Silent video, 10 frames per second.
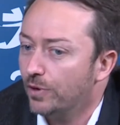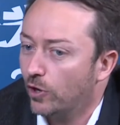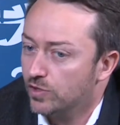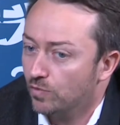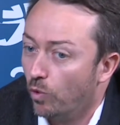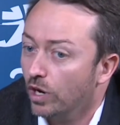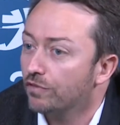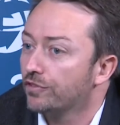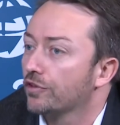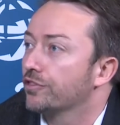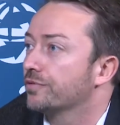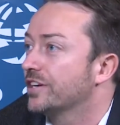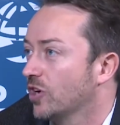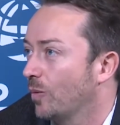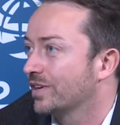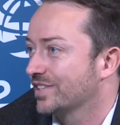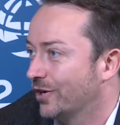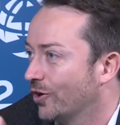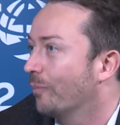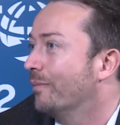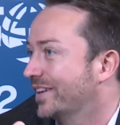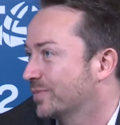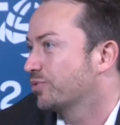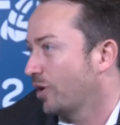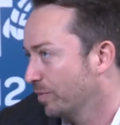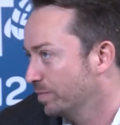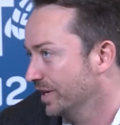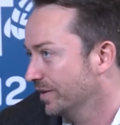because one of those three topics are not met properly.